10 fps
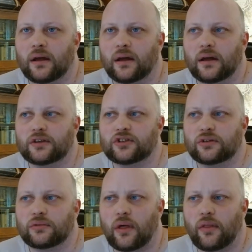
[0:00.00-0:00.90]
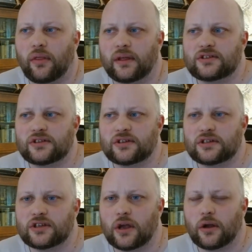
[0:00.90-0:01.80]
So this
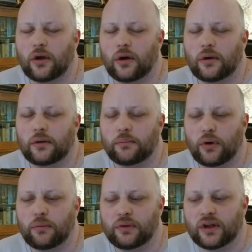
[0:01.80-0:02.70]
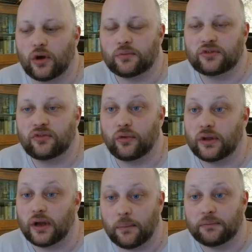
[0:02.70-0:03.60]
is probably comes for the
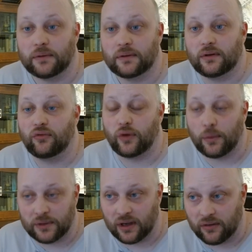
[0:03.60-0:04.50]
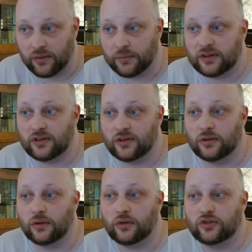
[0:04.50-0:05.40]
government, from the government,
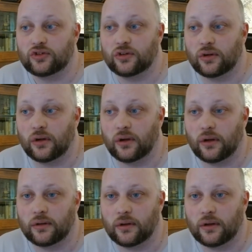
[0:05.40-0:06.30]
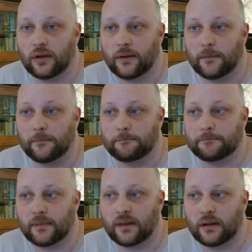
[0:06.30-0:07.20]
not the
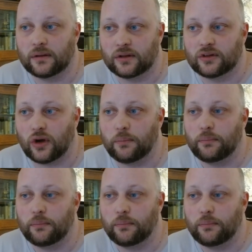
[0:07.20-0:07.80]
top